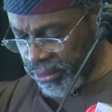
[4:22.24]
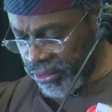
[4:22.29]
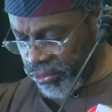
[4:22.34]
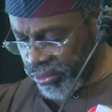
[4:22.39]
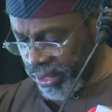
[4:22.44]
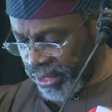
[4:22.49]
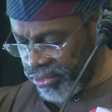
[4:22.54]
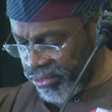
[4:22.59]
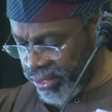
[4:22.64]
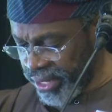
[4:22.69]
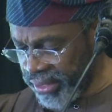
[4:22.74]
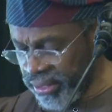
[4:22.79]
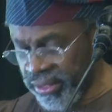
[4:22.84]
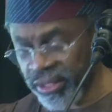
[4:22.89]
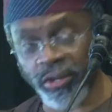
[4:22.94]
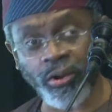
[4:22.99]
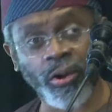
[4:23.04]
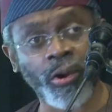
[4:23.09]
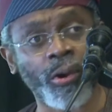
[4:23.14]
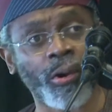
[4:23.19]
to address the
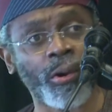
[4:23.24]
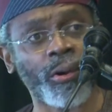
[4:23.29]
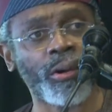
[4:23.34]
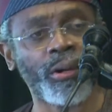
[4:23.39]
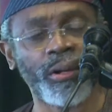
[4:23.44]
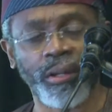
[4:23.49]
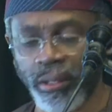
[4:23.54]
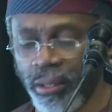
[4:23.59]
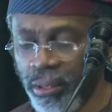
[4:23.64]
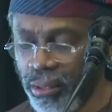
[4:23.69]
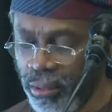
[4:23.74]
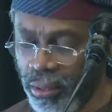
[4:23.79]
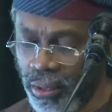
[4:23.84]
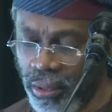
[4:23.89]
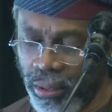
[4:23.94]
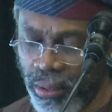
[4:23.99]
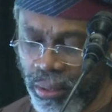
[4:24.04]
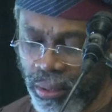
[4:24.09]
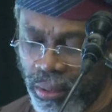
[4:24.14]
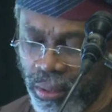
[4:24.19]
core
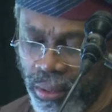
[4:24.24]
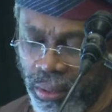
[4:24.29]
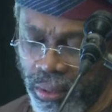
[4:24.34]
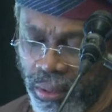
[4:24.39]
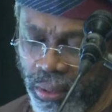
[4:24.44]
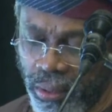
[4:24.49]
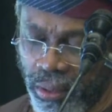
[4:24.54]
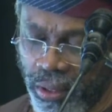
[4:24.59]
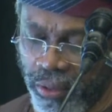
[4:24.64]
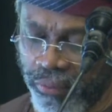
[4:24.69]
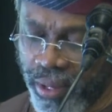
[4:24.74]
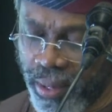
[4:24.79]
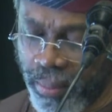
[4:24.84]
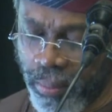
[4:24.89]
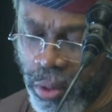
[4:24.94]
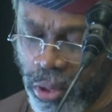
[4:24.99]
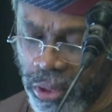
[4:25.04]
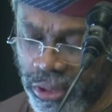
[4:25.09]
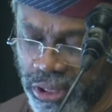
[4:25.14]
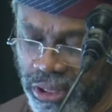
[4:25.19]
of our
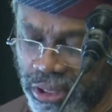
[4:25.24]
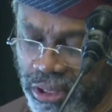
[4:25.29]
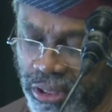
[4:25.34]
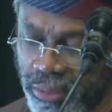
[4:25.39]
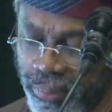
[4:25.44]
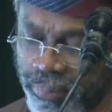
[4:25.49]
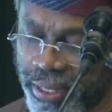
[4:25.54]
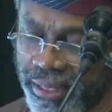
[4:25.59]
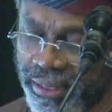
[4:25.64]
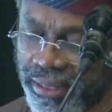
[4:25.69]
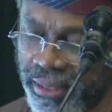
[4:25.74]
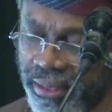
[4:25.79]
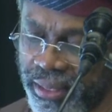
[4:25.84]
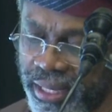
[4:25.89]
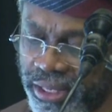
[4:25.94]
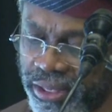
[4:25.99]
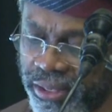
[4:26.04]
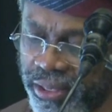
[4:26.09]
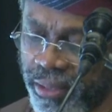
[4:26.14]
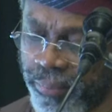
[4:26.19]
most pressing
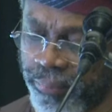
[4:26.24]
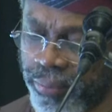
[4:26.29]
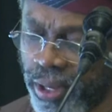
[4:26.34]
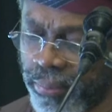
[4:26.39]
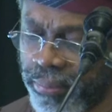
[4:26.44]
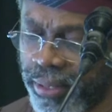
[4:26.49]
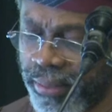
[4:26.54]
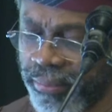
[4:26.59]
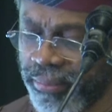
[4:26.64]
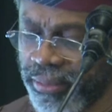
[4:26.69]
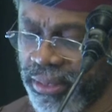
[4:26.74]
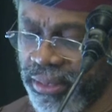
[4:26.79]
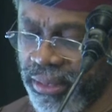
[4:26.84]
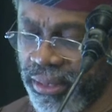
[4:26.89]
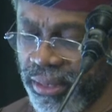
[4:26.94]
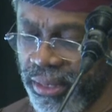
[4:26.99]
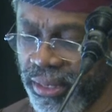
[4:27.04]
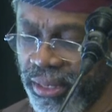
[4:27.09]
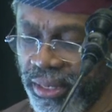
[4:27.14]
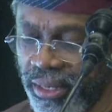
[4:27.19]
national problems
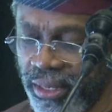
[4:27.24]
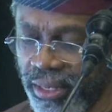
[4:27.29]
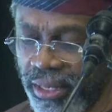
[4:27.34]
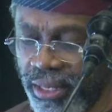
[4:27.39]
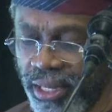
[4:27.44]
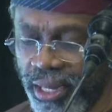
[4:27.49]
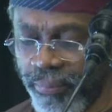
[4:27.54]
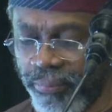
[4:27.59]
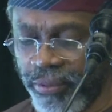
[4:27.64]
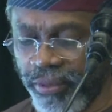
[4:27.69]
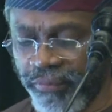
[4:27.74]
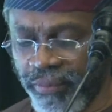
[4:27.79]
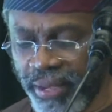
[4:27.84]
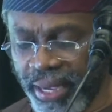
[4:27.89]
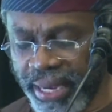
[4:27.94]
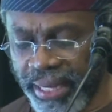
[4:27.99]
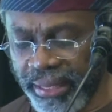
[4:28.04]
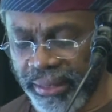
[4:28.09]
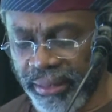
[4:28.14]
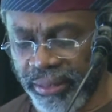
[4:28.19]
and
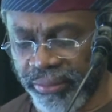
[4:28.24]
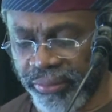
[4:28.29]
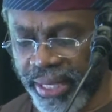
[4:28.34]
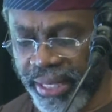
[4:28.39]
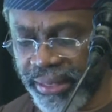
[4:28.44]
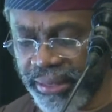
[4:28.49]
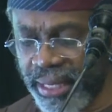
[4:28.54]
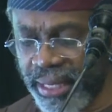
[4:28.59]
provide the right